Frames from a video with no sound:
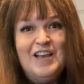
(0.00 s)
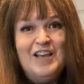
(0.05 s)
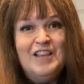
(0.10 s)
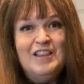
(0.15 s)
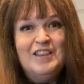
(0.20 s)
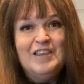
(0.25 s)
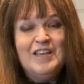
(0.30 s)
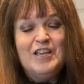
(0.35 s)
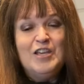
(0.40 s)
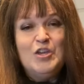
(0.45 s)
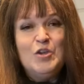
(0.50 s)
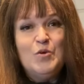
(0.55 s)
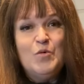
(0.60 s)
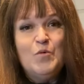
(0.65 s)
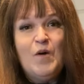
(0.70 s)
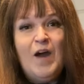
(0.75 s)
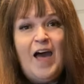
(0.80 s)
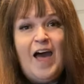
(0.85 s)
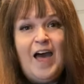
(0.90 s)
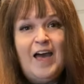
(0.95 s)
Then you
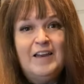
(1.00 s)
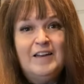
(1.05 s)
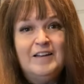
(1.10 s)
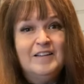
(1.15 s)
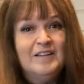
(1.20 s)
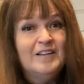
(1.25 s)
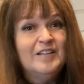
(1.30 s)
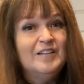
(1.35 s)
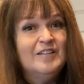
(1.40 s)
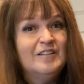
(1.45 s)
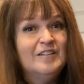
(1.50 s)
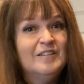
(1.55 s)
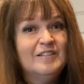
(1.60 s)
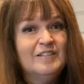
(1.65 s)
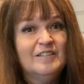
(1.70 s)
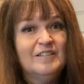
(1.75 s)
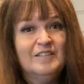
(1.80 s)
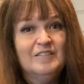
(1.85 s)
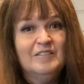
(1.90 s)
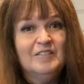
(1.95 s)

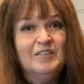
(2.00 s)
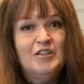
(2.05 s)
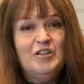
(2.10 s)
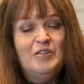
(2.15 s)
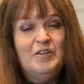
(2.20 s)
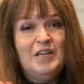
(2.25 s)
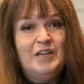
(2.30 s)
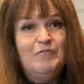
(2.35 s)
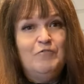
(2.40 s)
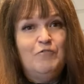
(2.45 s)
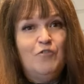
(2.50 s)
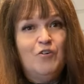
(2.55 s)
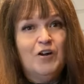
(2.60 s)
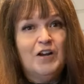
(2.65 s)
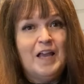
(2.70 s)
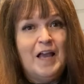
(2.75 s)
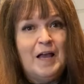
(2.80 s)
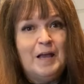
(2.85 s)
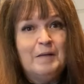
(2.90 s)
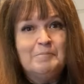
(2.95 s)
need 4
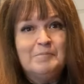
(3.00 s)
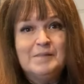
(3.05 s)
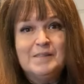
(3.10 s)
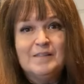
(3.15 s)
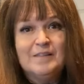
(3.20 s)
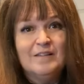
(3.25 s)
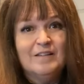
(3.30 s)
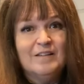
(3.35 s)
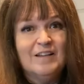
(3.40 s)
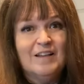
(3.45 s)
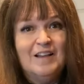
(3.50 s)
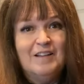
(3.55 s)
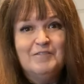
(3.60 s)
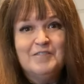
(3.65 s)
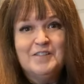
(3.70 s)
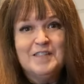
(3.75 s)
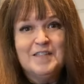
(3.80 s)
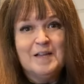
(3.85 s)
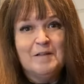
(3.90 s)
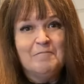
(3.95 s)
cups of
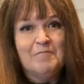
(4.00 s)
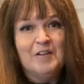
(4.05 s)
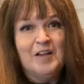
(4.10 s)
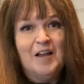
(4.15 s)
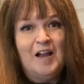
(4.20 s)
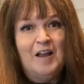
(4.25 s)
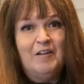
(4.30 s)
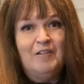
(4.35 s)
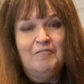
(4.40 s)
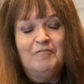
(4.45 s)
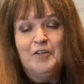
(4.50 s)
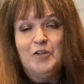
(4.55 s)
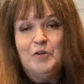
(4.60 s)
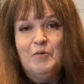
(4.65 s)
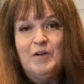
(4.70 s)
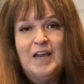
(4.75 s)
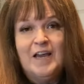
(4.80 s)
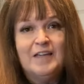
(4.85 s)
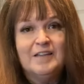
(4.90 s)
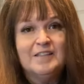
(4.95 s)
some kind of
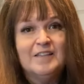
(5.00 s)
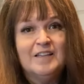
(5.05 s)
fluid.